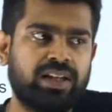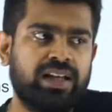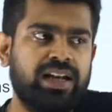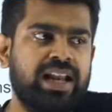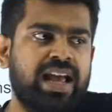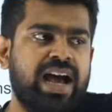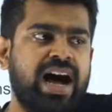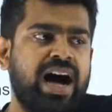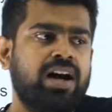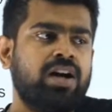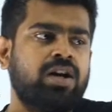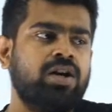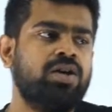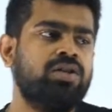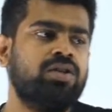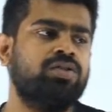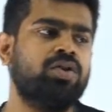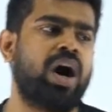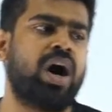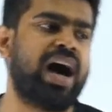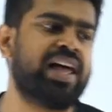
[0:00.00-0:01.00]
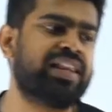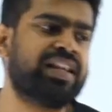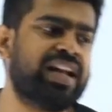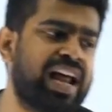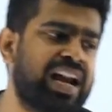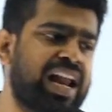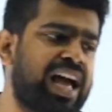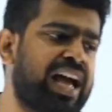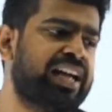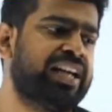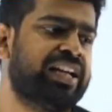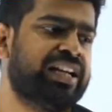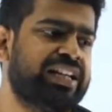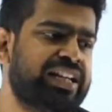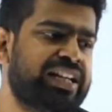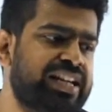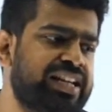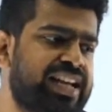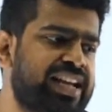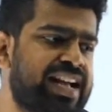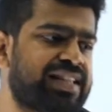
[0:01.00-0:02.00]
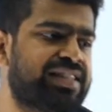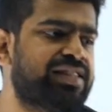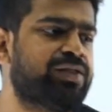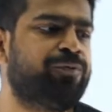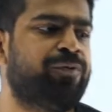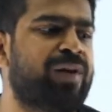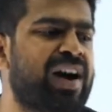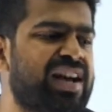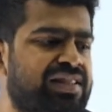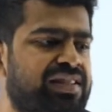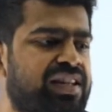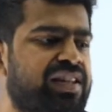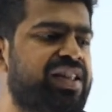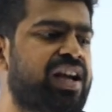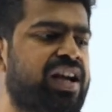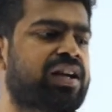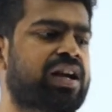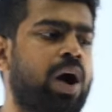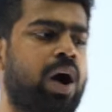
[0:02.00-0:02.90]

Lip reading: illaya. So adanalae he gets first in the